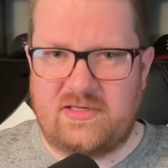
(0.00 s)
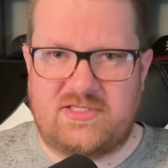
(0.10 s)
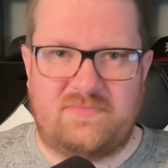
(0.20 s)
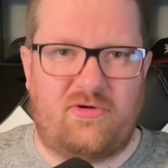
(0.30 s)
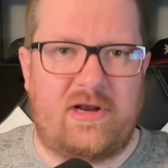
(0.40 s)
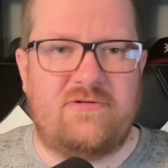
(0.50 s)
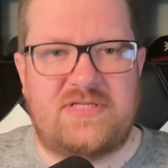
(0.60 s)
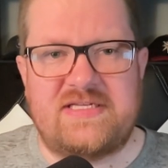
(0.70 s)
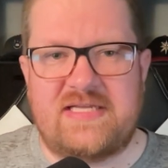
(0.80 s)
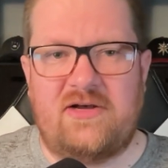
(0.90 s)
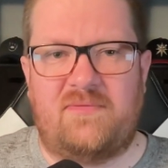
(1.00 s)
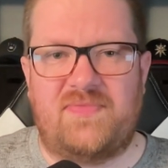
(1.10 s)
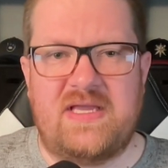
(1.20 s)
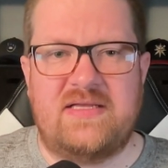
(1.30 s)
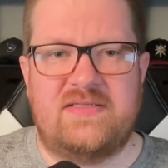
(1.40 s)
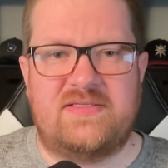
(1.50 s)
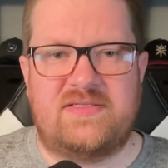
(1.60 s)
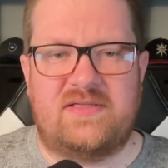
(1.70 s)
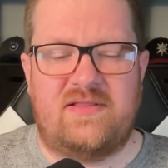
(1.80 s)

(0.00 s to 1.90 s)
some greater detail is